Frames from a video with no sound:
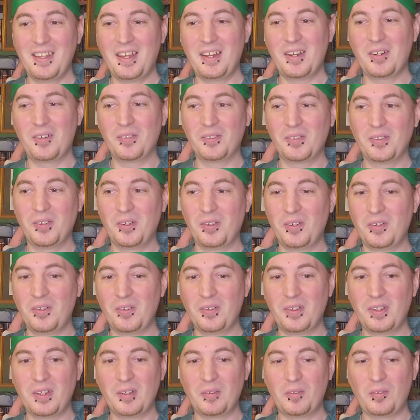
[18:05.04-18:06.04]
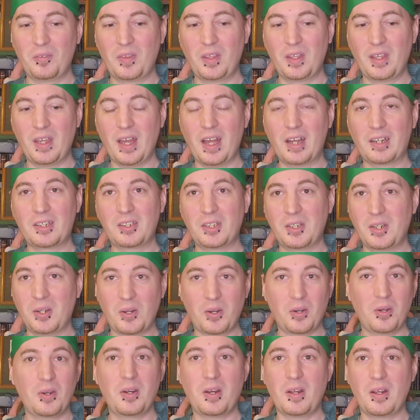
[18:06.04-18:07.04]
I don't know if they actually
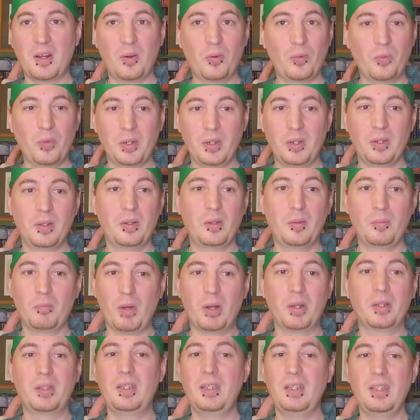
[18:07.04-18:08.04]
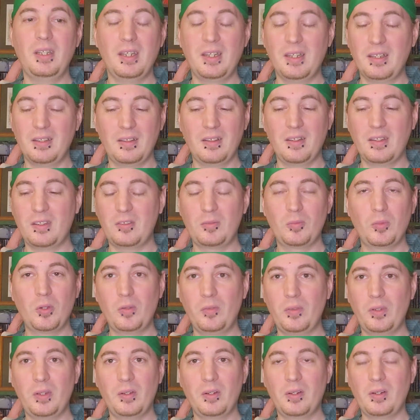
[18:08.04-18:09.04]
hurt a real monkey in this
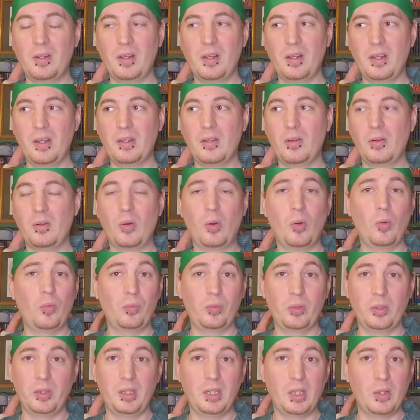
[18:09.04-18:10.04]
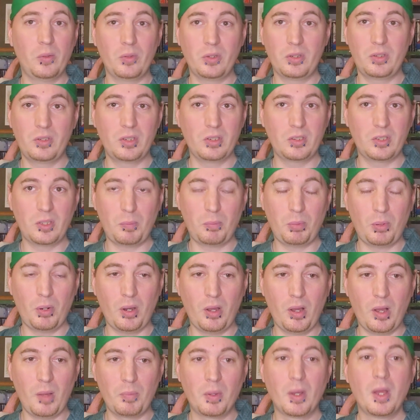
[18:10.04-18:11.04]
movie or not. Hopefully it was just a
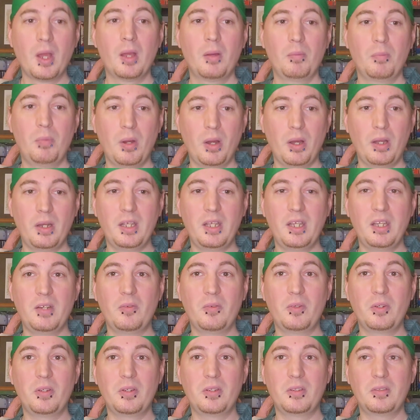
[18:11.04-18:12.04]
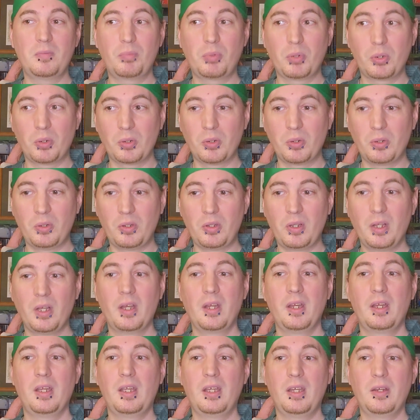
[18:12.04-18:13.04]
prop, but it was brutal,
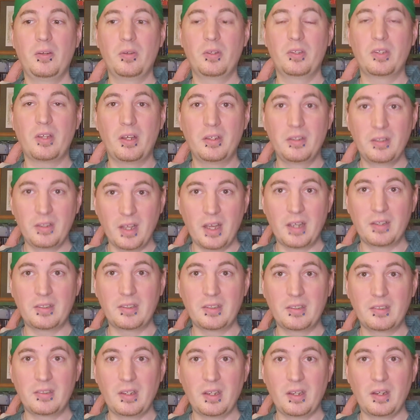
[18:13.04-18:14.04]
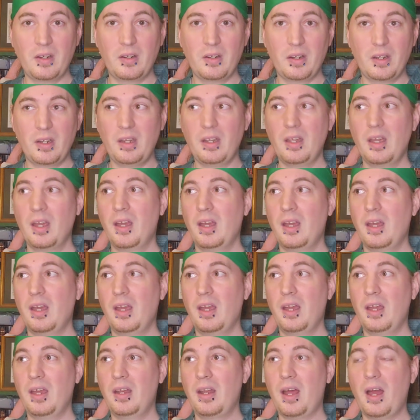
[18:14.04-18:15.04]
it was unnecessary,
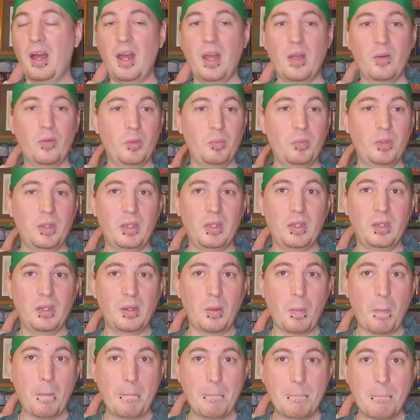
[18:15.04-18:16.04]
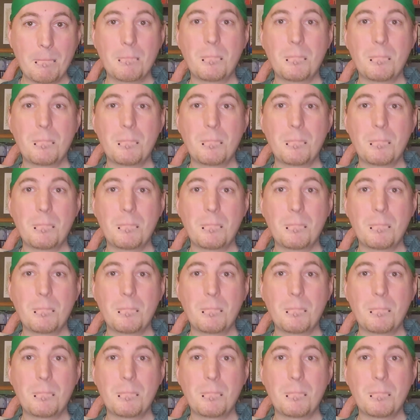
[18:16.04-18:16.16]
and I would be